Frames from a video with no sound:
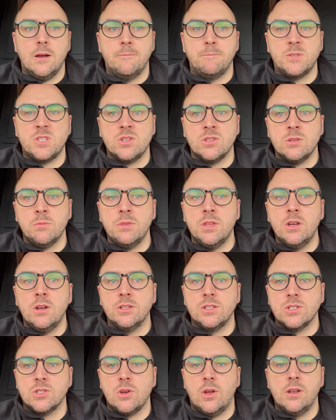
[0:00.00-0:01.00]
so something I
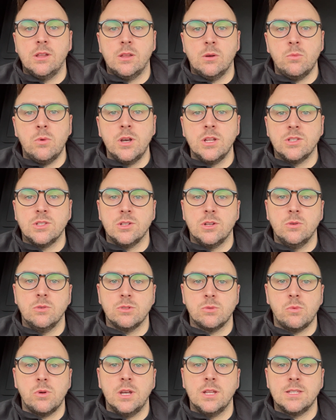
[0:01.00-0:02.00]
decided I wanted to do is
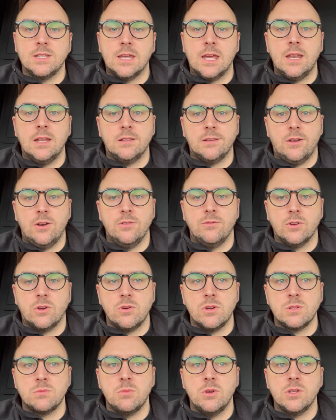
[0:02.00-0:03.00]
I wanted to get it done over
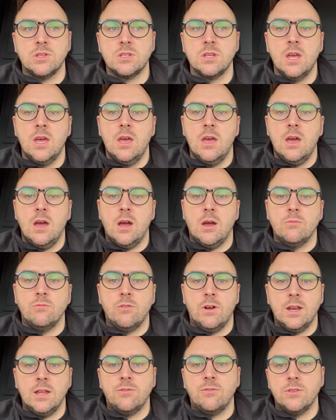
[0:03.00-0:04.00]
Christmas,
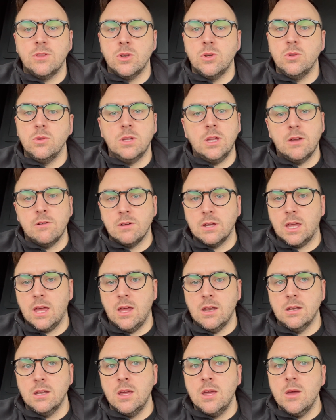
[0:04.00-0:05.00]
ready for the new year
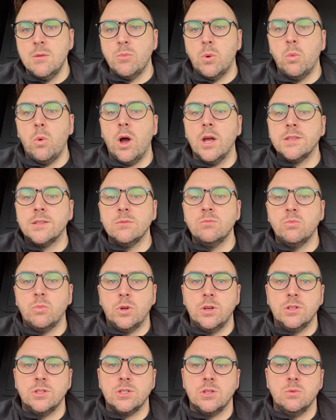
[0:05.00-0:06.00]
again. But what I didn't
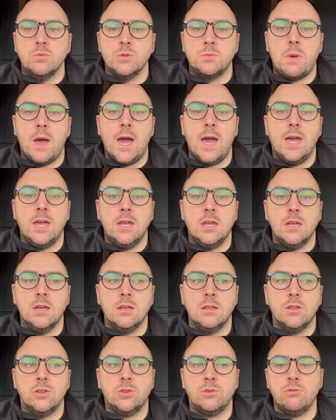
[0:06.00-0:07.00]
want to do was pay
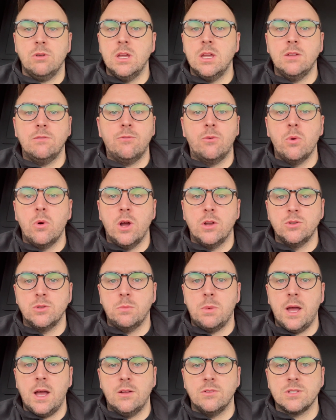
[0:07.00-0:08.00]

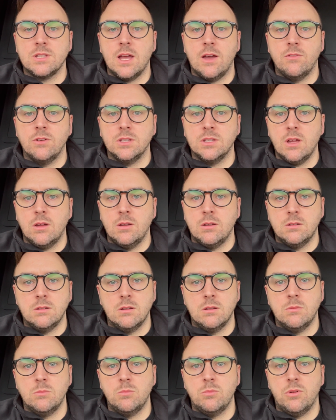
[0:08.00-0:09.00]
£300-400 to have it done
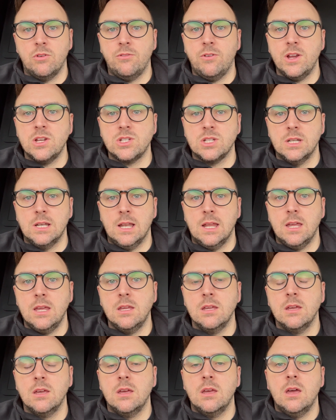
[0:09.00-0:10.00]
professionally,
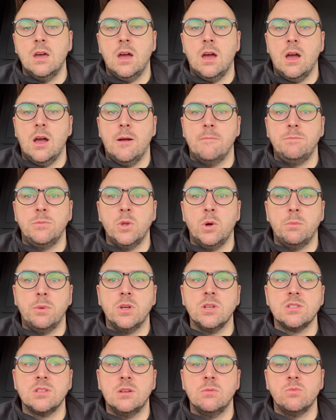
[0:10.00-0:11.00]
not
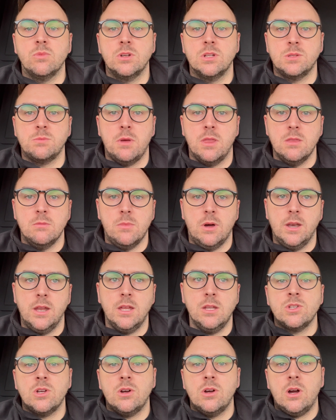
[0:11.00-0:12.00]
because I didn't want to spend the money,
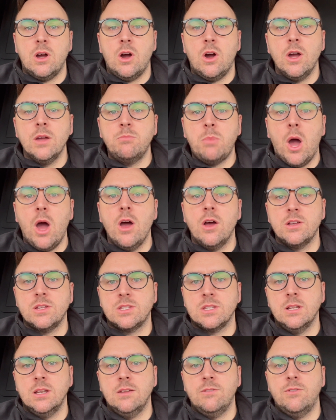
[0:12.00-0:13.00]
but I
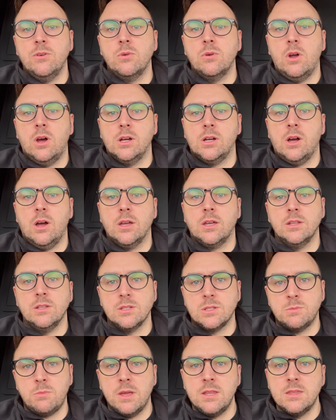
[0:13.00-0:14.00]
personally feel like I can
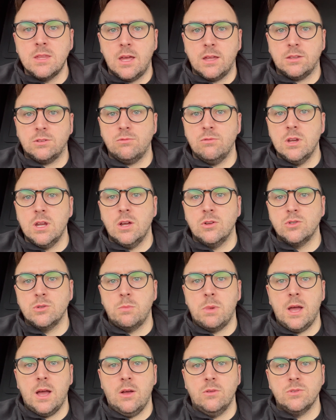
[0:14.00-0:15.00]
spend that
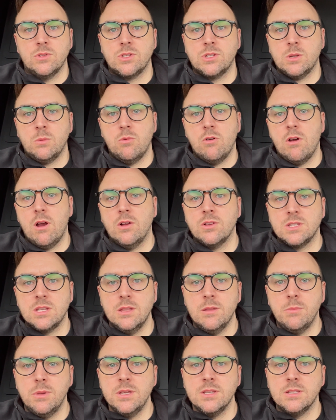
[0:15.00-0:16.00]
£300 somewhere else in
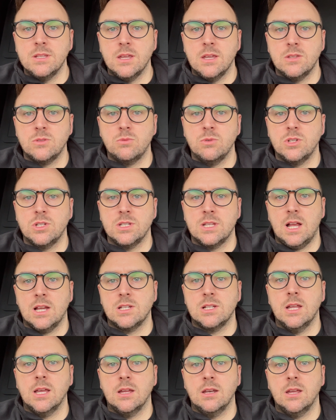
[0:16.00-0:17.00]
the business, which is
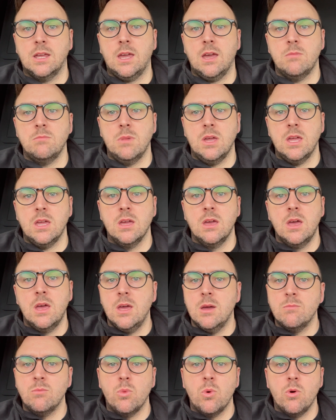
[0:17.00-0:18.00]
actually going to get me
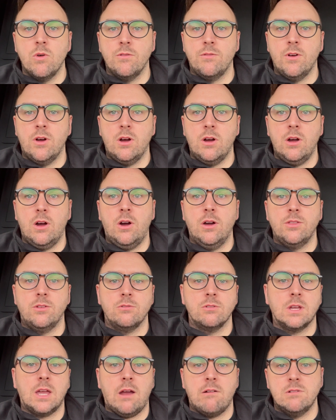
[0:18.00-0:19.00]
more of either
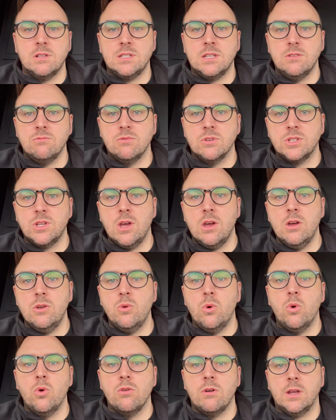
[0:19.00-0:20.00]
a guaranteed return,
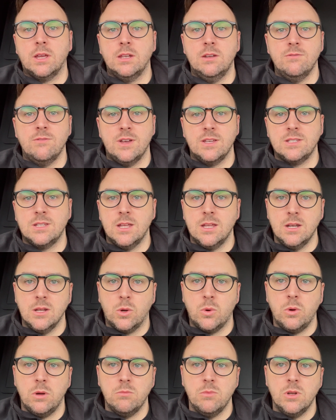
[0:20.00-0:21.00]
or I can invest it in
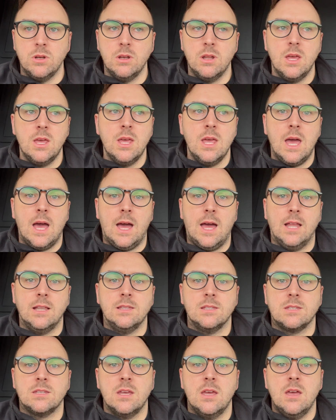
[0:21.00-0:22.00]
equipment.
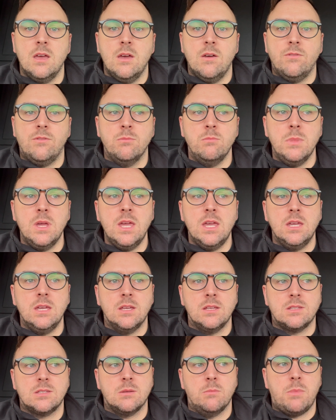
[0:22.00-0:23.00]
And for me,
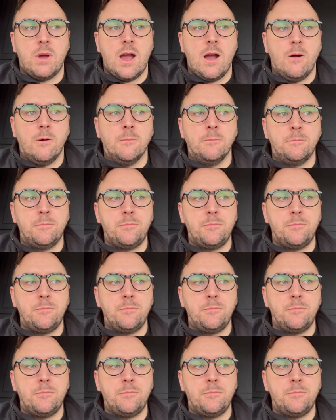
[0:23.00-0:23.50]
it's about